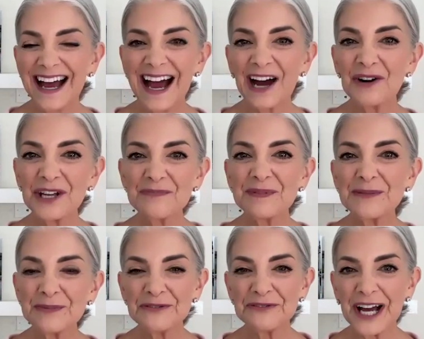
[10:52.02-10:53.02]
how can
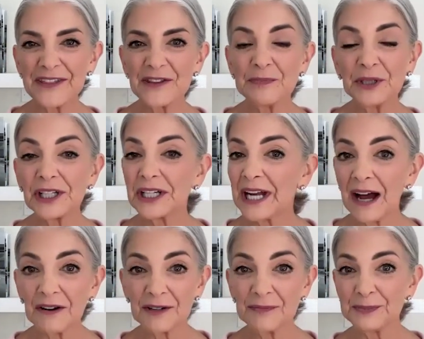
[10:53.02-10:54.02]
people find the book and how
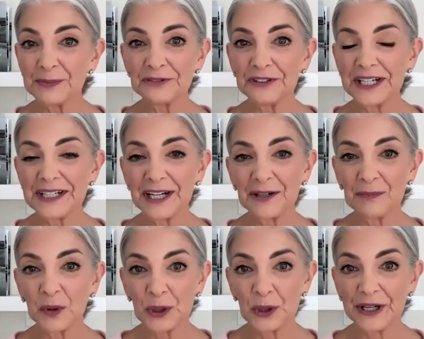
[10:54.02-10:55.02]
can people find out
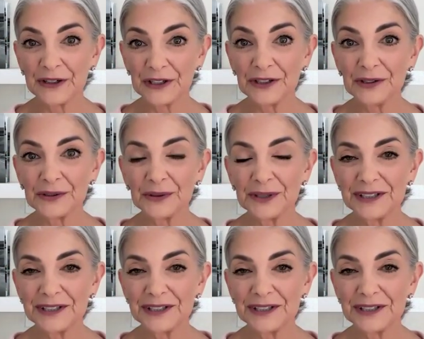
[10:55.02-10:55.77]
more about you?